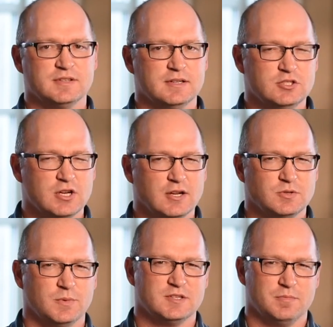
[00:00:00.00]
and
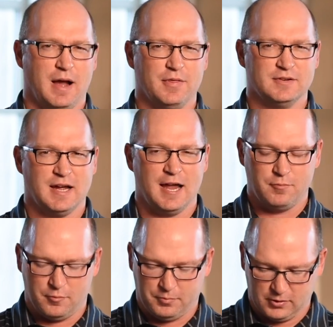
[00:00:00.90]
judgments about the type
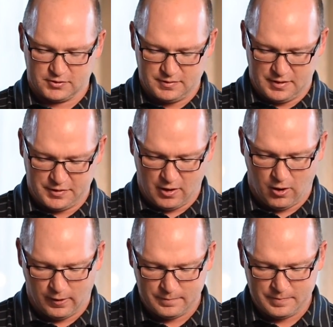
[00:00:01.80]
of person that they are.